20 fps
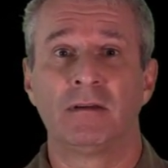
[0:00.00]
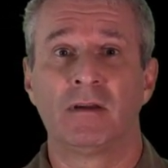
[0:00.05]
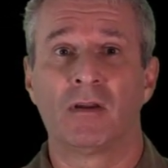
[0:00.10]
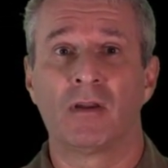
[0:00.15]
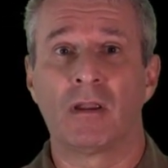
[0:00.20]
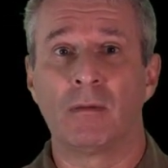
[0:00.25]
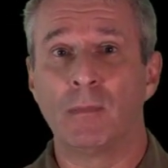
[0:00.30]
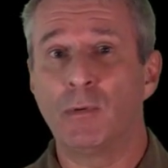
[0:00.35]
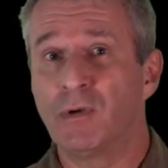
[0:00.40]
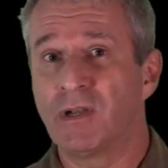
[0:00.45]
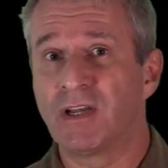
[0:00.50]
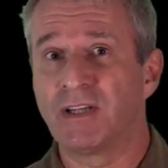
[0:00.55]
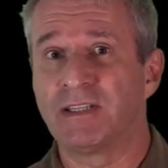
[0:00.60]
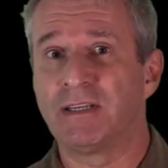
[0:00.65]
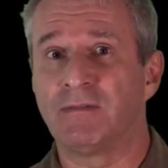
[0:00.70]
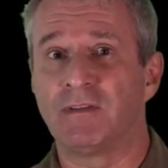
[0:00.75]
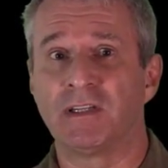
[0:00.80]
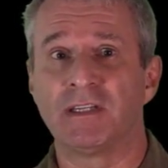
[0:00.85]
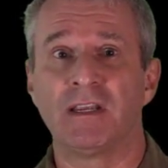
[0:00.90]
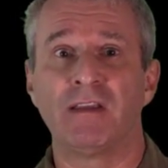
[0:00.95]

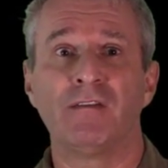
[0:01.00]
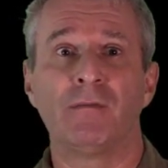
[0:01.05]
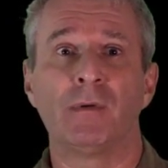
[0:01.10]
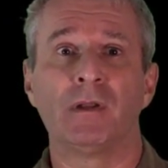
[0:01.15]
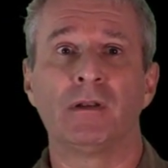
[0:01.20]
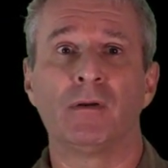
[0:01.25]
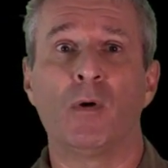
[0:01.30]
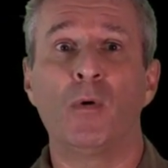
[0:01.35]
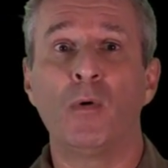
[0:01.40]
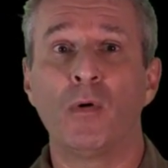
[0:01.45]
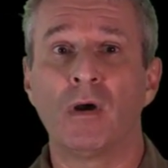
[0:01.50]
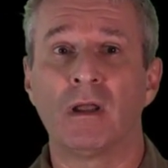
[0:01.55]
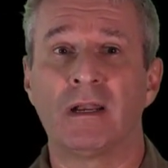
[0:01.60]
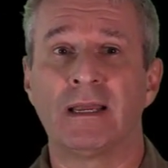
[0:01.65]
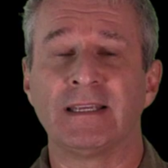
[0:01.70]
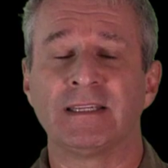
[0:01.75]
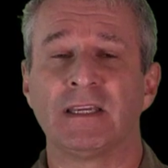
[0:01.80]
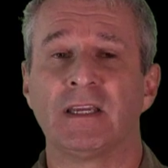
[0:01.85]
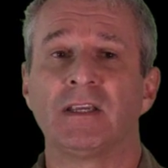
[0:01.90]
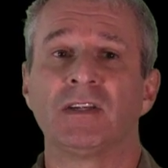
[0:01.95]
communicative achievement,
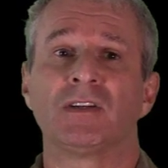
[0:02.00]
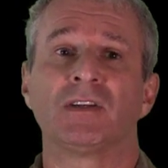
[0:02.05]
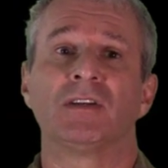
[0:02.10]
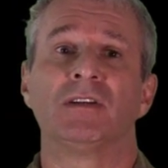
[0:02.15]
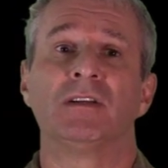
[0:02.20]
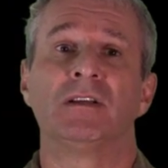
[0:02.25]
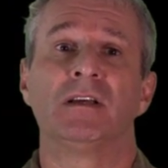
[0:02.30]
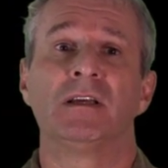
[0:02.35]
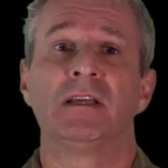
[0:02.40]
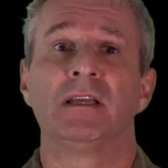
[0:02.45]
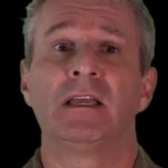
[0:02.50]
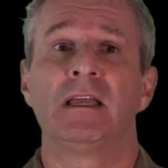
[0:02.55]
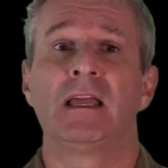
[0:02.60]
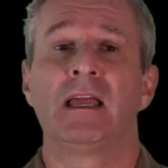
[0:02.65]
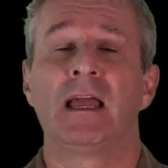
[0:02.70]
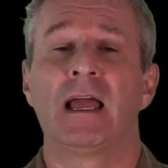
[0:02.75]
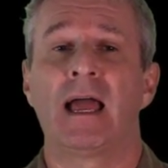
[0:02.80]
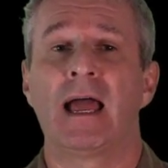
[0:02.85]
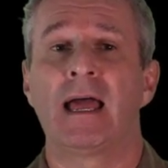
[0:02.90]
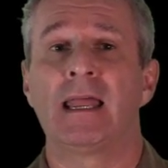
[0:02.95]
organization,
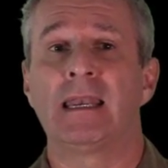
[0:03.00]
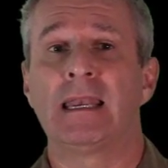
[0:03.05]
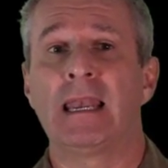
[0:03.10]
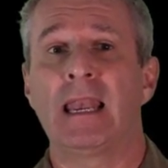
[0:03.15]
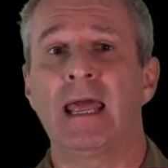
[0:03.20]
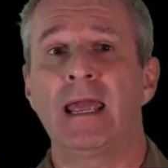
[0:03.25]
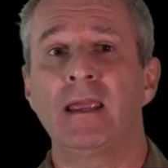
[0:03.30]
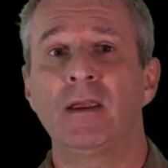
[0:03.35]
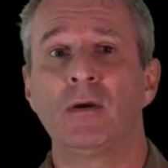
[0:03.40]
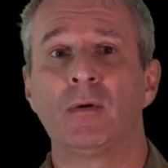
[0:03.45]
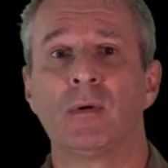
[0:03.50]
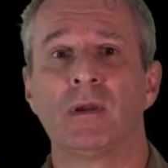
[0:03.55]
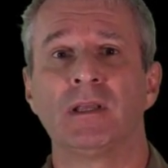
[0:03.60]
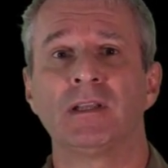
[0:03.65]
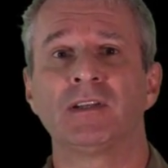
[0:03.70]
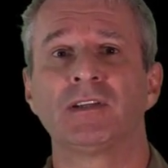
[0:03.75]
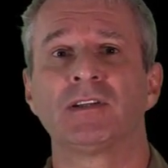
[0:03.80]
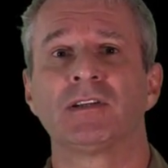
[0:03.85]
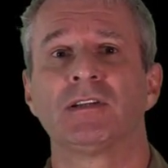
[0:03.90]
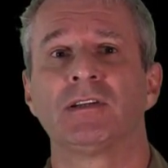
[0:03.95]
and
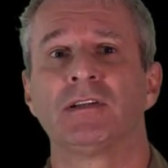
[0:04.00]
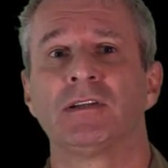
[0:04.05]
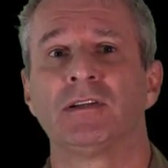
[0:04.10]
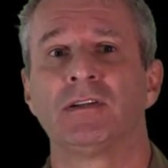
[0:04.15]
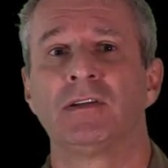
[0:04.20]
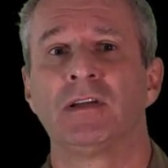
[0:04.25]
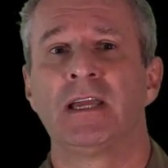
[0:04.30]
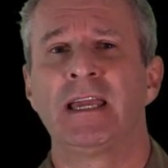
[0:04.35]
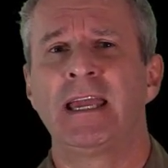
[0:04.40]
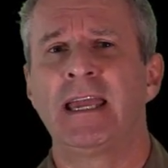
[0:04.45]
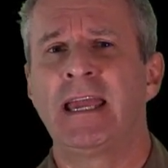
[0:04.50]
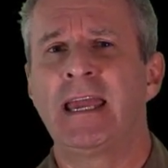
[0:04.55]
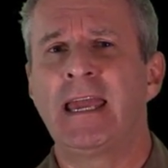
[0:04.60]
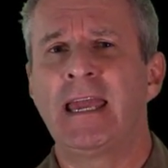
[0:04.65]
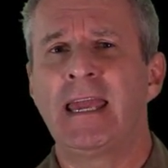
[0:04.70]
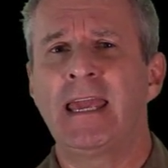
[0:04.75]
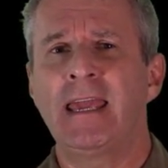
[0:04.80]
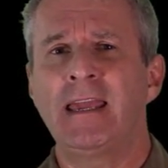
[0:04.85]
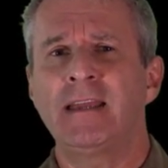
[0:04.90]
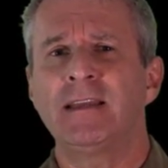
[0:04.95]
language,
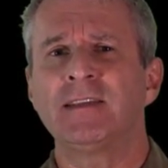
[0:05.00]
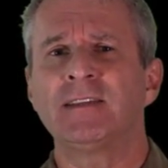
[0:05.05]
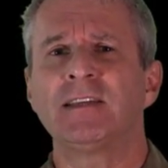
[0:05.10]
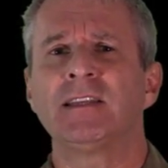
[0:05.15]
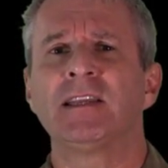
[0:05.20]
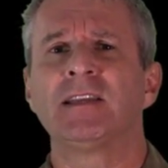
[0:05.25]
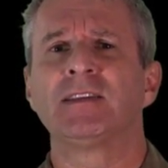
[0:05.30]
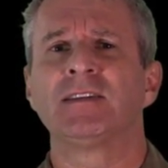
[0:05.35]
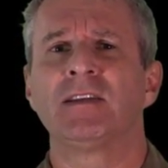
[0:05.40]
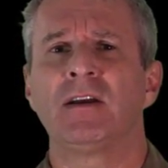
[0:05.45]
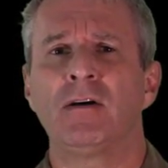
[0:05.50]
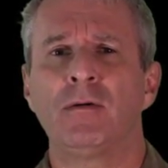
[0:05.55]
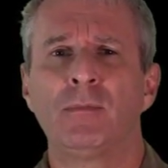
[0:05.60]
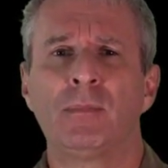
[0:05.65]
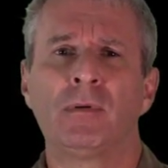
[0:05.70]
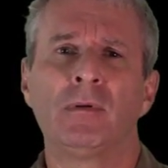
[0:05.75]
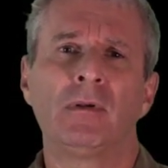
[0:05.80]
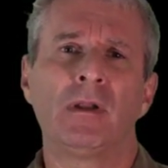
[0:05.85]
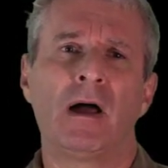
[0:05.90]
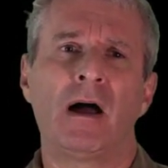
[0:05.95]
here's an
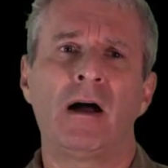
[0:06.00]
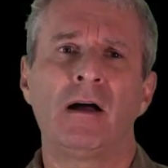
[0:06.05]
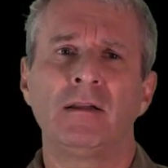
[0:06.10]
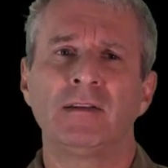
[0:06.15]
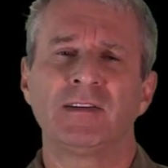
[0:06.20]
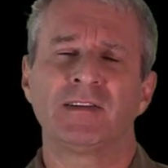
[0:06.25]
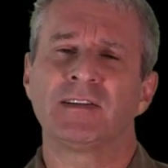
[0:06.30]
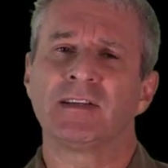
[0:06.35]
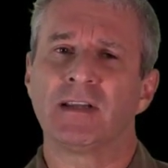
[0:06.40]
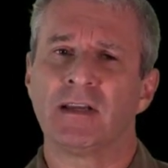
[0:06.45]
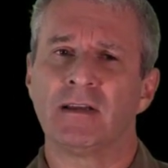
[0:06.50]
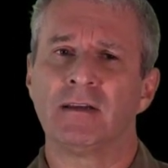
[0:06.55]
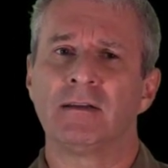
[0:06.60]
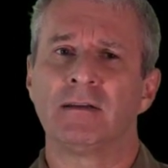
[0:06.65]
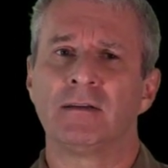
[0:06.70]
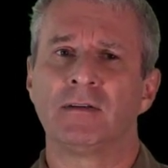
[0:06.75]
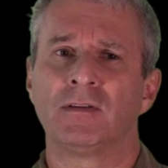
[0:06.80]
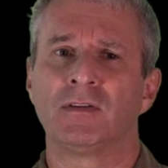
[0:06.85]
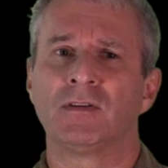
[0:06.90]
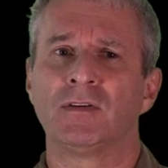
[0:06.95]
example answer
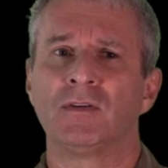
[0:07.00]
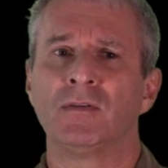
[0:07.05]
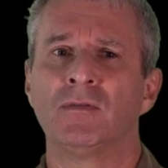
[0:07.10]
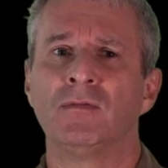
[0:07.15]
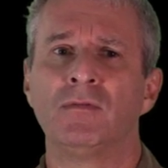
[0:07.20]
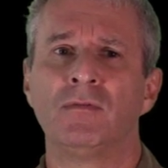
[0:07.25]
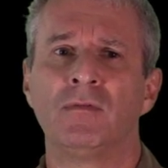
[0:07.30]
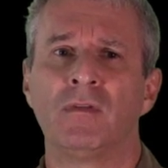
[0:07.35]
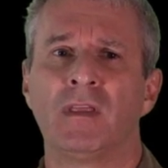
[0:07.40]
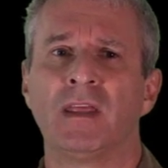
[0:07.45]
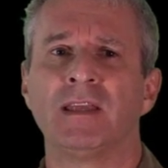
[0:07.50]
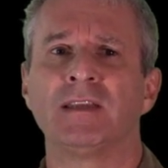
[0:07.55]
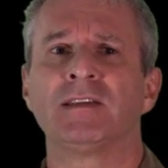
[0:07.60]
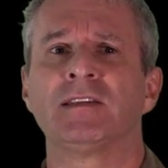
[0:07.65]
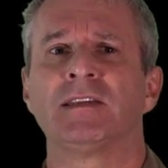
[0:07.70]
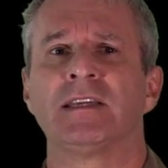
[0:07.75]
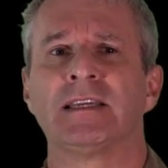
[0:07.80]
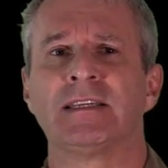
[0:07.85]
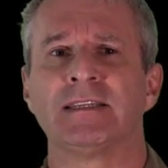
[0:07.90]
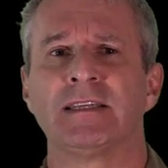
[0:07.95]
to
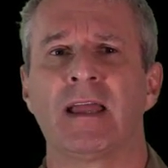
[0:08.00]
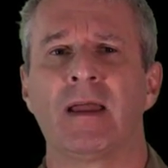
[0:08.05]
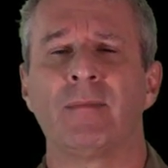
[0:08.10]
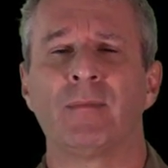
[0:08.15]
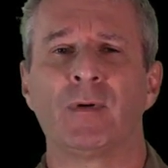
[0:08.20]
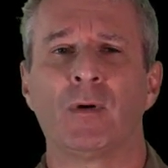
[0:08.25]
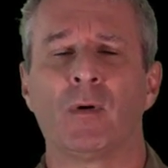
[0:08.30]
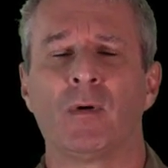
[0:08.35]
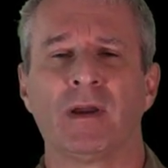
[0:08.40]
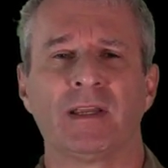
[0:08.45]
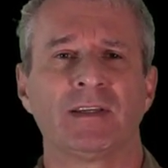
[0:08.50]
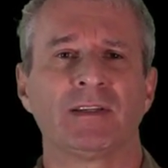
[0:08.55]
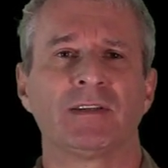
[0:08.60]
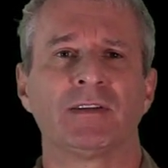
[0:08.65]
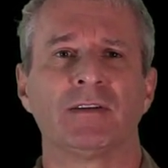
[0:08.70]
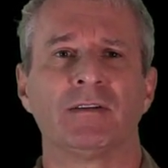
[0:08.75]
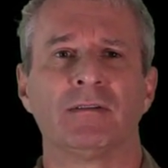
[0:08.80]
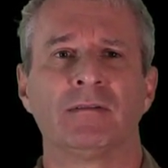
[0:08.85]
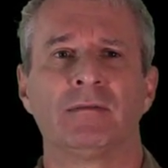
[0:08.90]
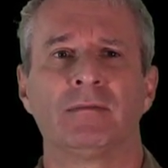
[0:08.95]
this exam
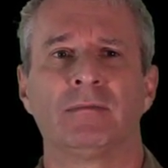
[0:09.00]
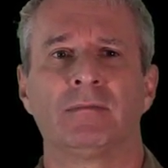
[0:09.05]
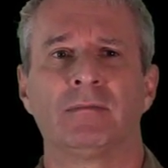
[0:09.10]
question.